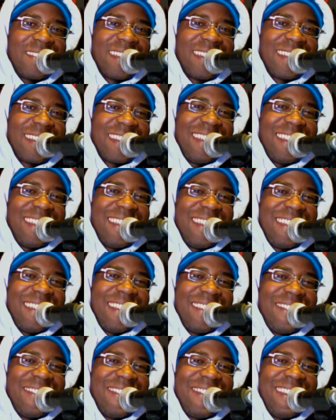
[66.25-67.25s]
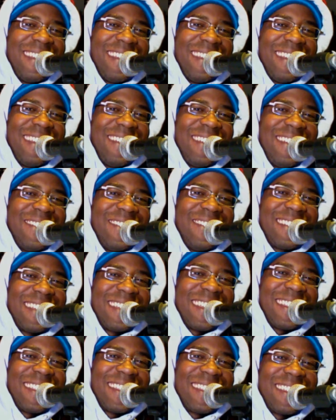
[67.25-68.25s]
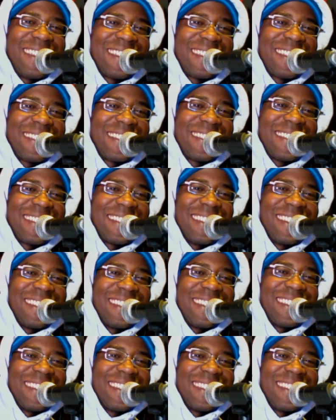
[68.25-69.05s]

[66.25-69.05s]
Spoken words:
oh man, I wish I thought to sing it.